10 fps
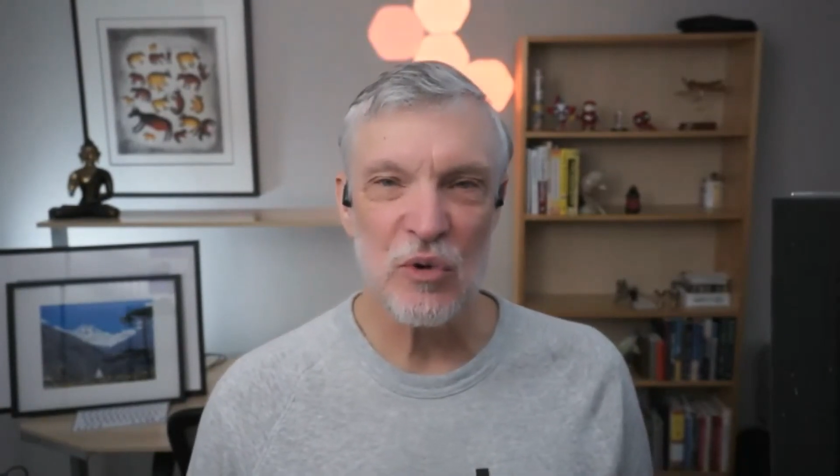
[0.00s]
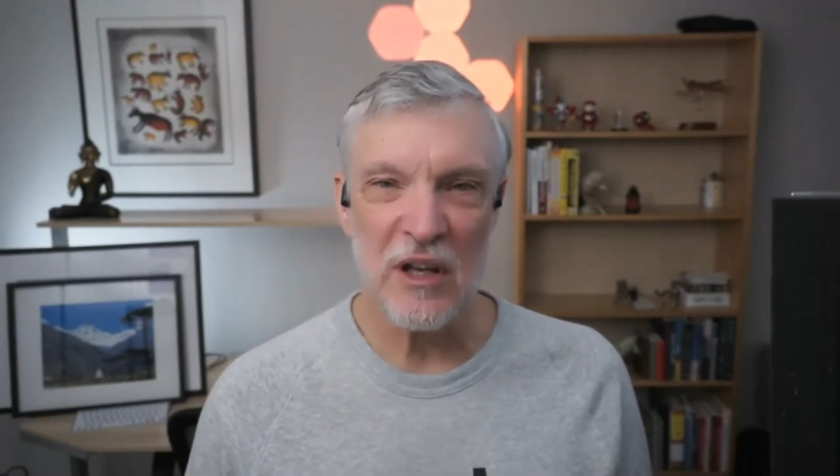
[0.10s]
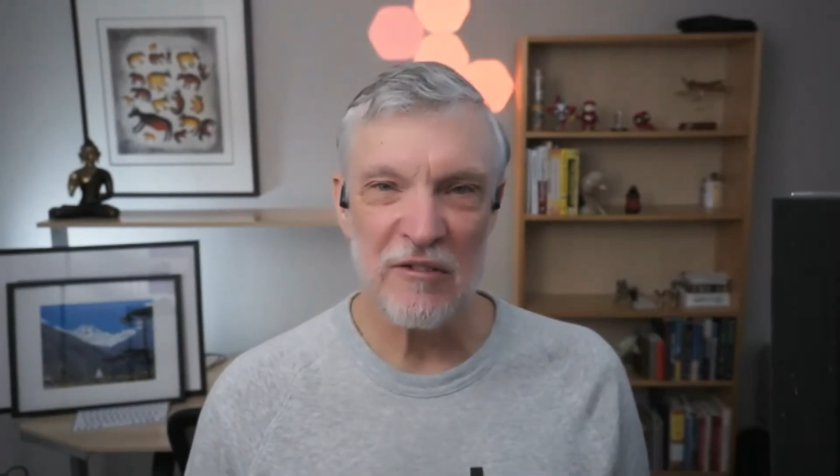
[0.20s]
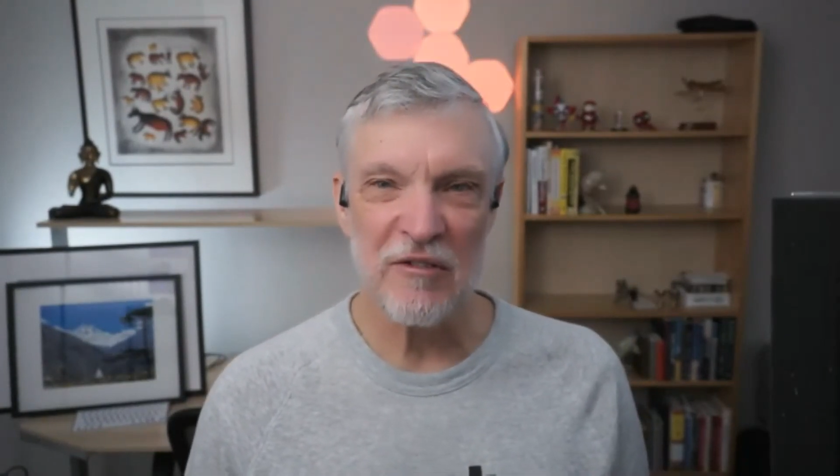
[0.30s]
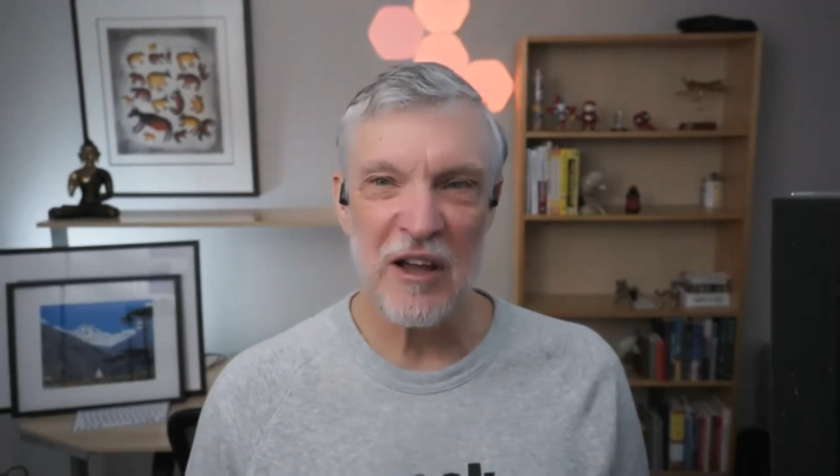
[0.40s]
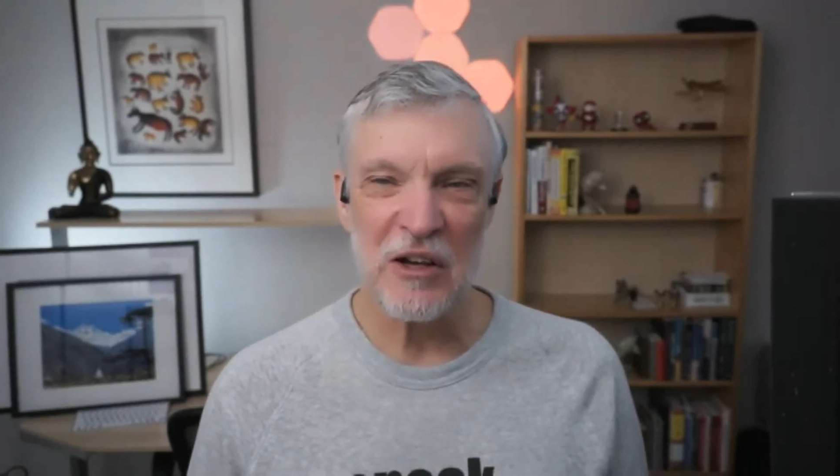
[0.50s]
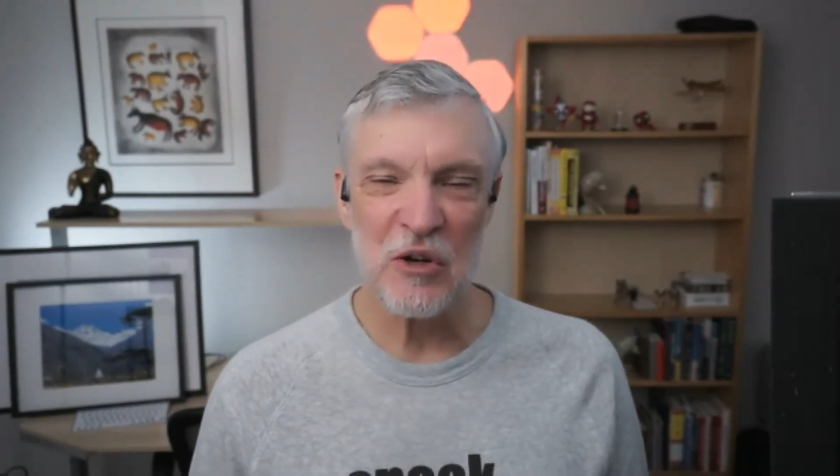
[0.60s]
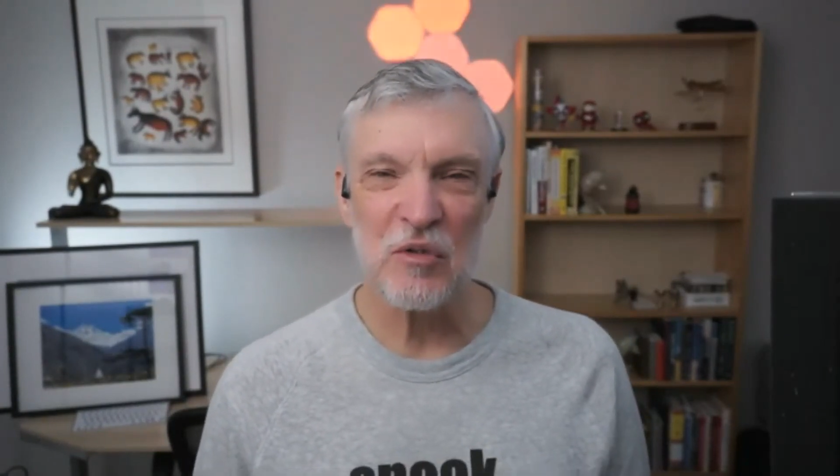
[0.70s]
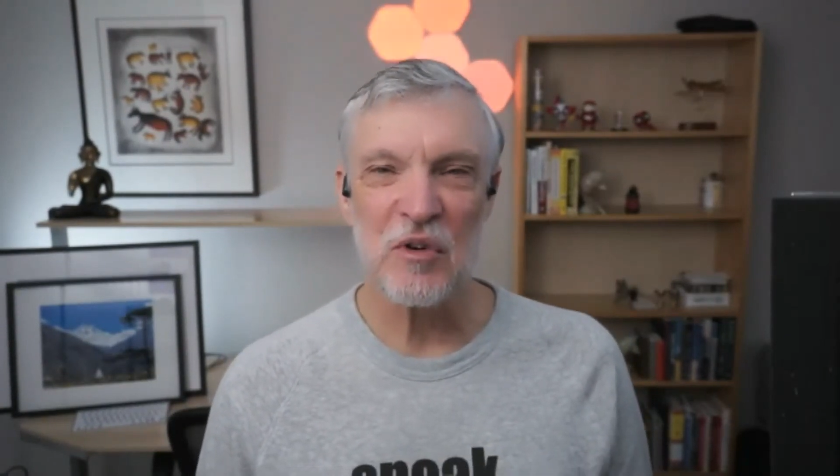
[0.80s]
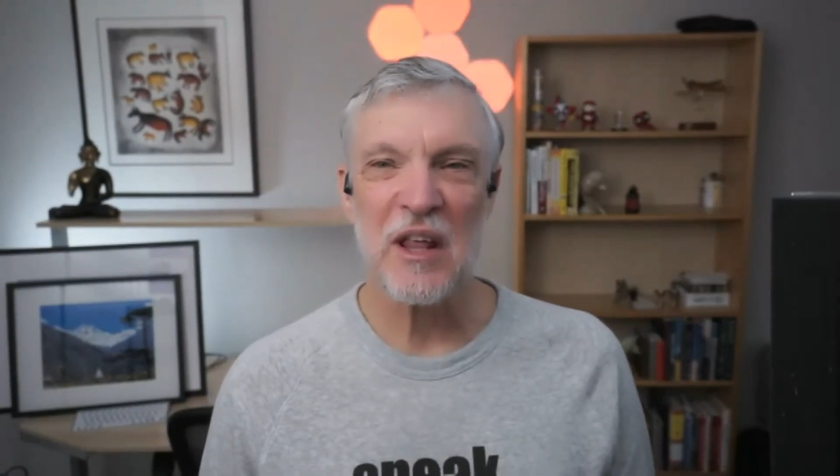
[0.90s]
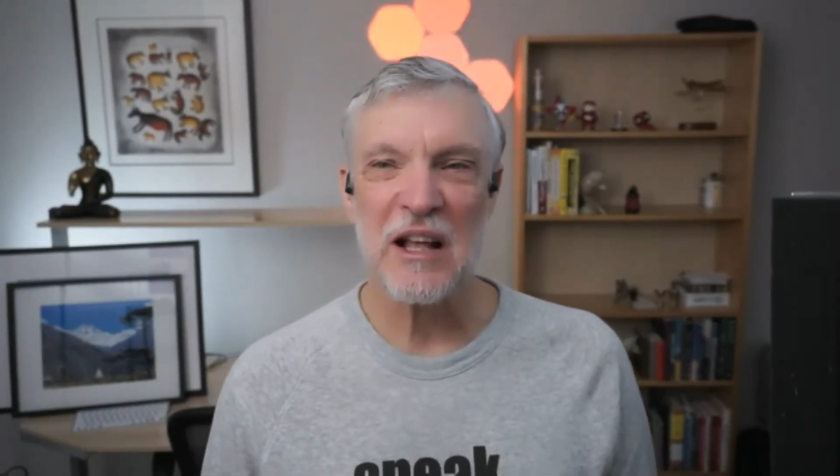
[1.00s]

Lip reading: in Vancouver.